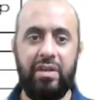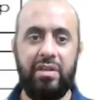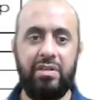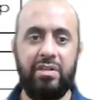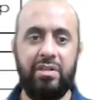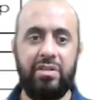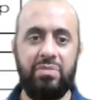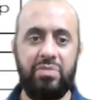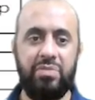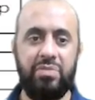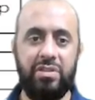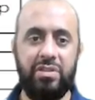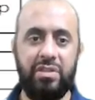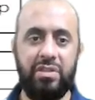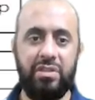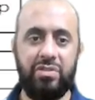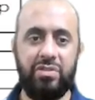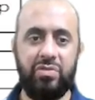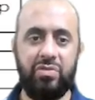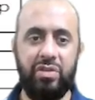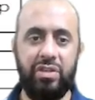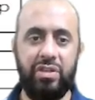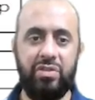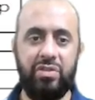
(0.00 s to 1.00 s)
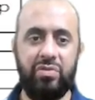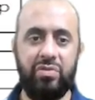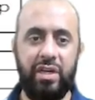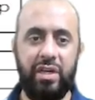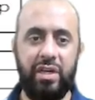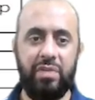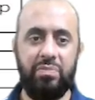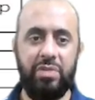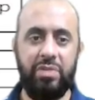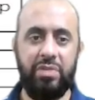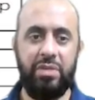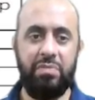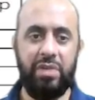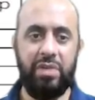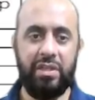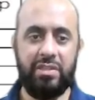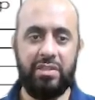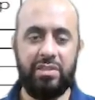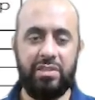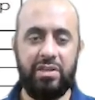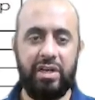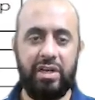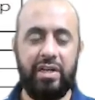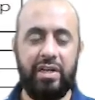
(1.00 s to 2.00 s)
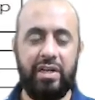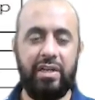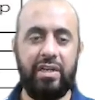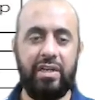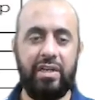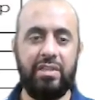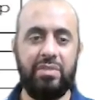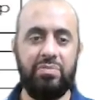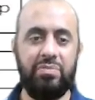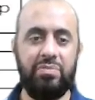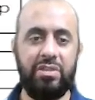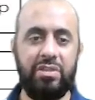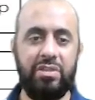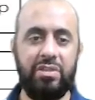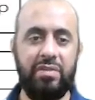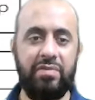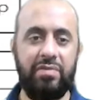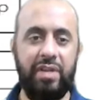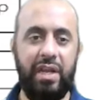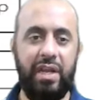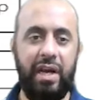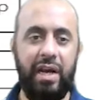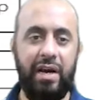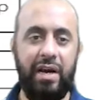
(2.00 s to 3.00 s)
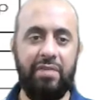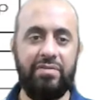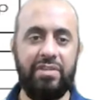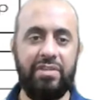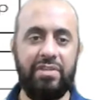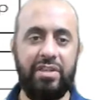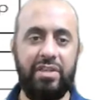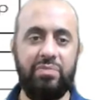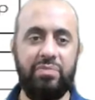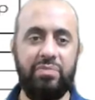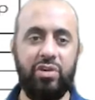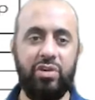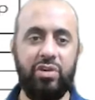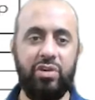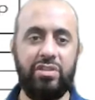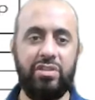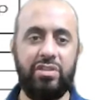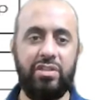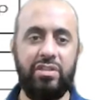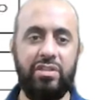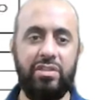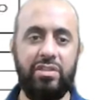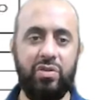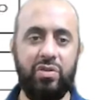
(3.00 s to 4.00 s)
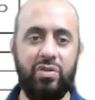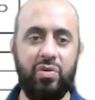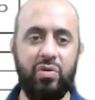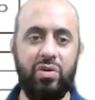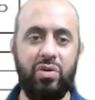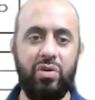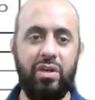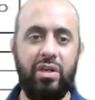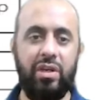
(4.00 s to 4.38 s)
the person is going to get b plus grade and the person will have 3.30